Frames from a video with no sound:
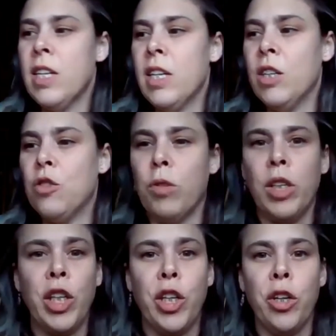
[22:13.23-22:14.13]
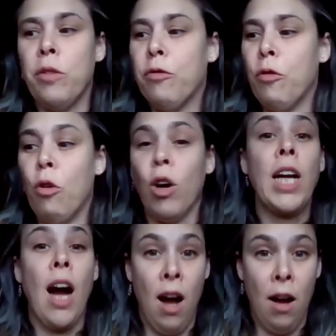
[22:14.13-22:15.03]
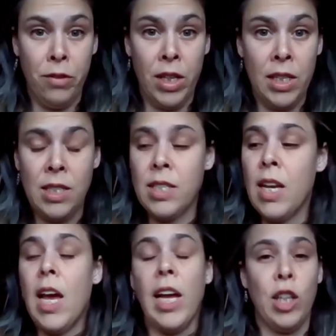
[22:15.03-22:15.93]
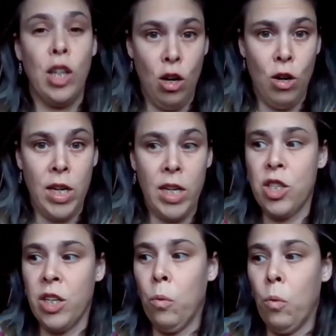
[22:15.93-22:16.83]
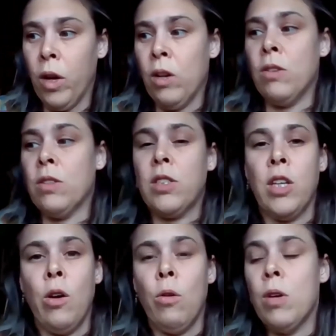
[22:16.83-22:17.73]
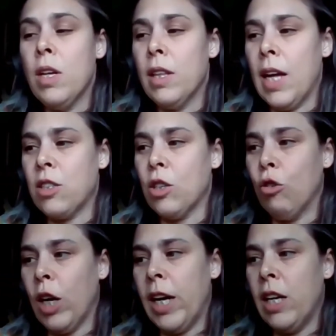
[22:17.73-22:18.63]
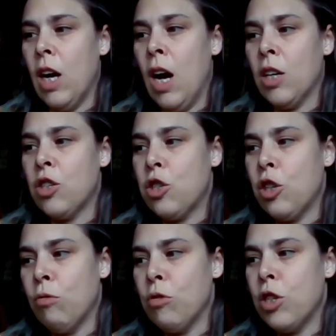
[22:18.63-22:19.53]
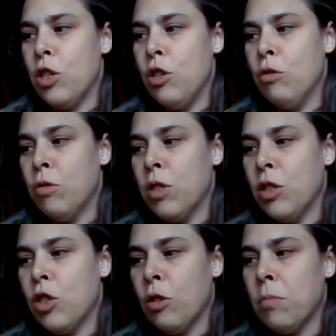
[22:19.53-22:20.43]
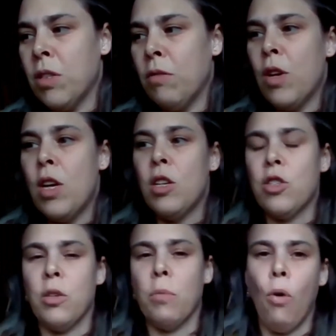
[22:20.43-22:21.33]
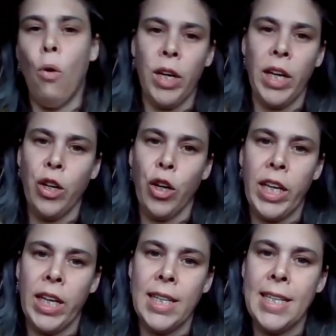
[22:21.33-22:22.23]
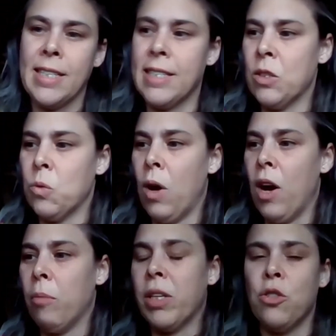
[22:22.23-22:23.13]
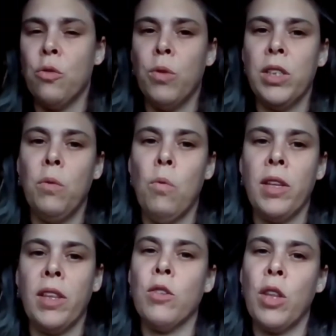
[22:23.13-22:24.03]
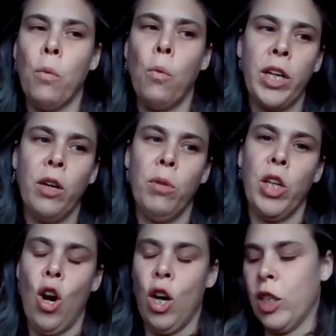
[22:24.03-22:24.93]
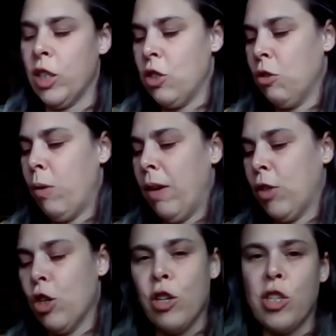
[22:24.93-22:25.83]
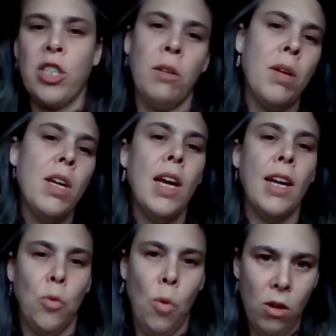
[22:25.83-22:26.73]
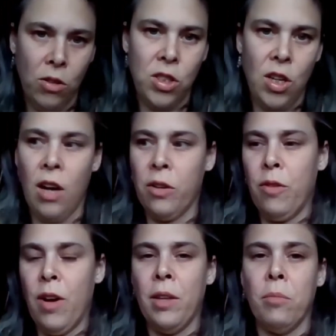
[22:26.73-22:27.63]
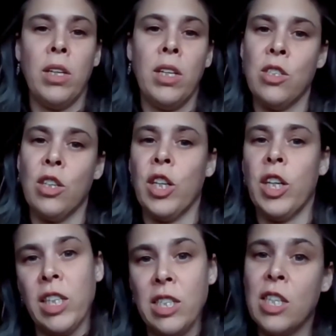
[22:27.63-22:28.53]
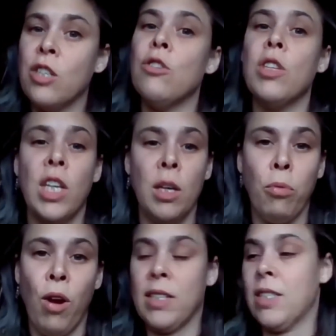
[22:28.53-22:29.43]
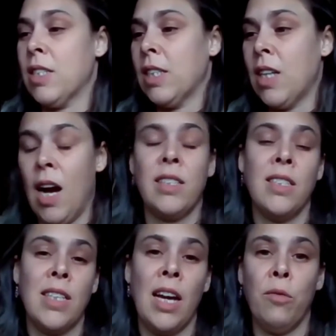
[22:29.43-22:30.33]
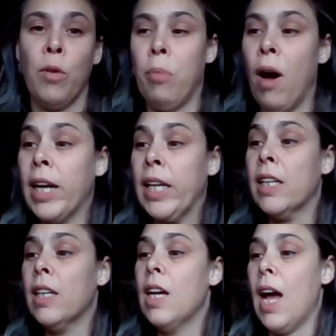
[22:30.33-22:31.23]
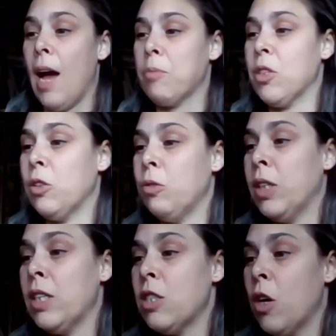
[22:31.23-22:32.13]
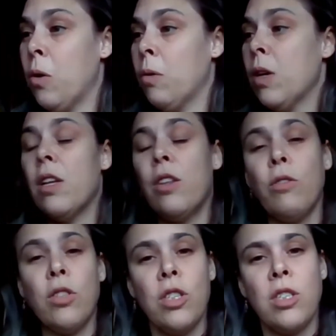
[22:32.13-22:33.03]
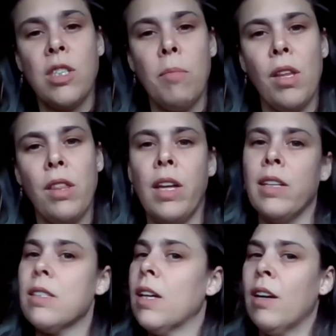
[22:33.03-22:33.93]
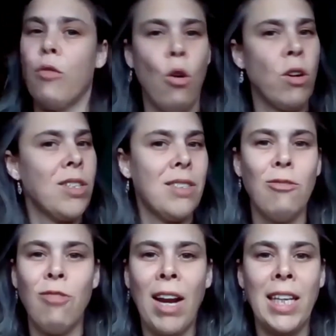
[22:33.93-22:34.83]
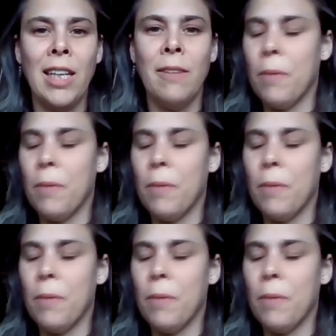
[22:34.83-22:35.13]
is really good for confidence and courage and will. So that's a great stone to use in terms of supporting your kidneys as well, because you really want, they're working really hard. And so we have to nourish them as well as tonify them, because they're going to continue to keep processing toxins out of our body. Absolutely. So those are just some of the things. And of course, Reiki